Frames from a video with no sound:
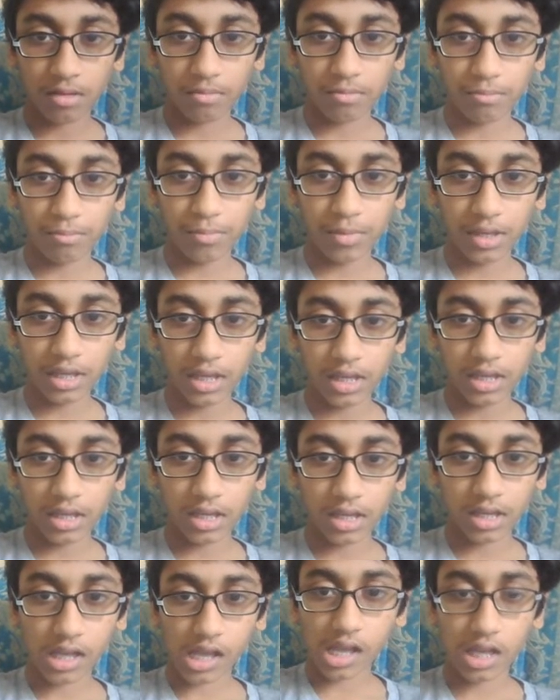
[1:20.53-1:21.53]
B,
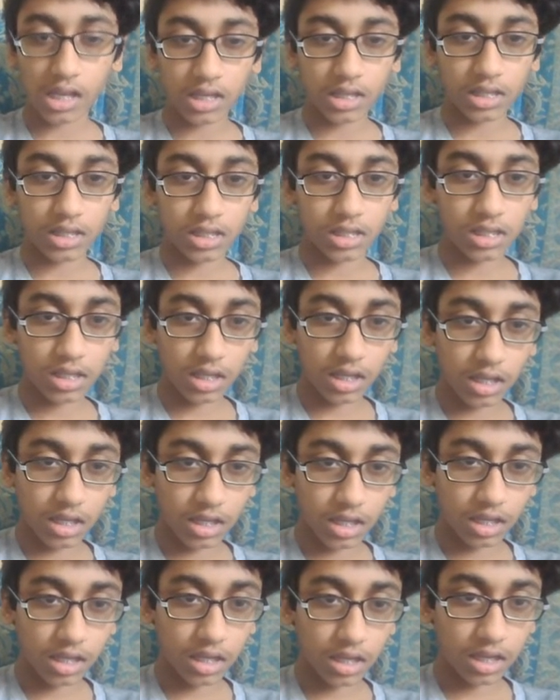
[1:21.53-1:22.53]

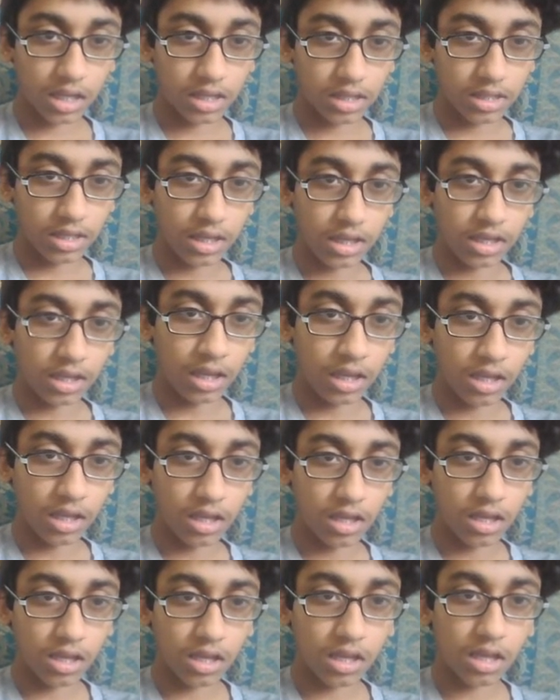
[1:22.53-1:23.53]
C, and D.
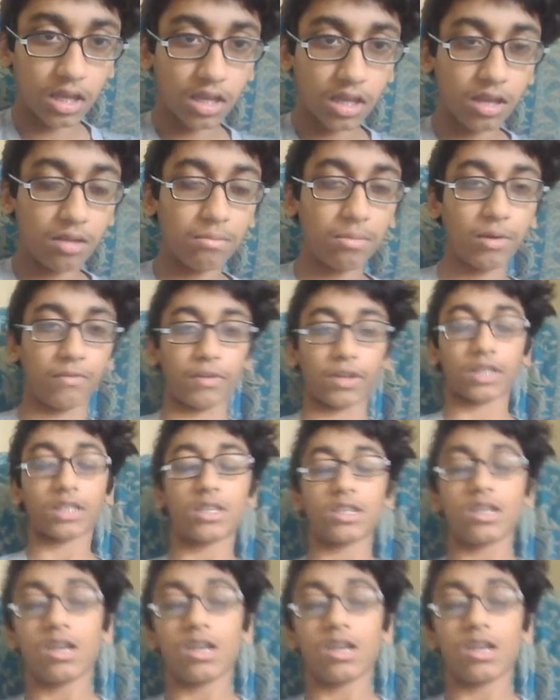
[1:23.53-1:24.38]
Perfect.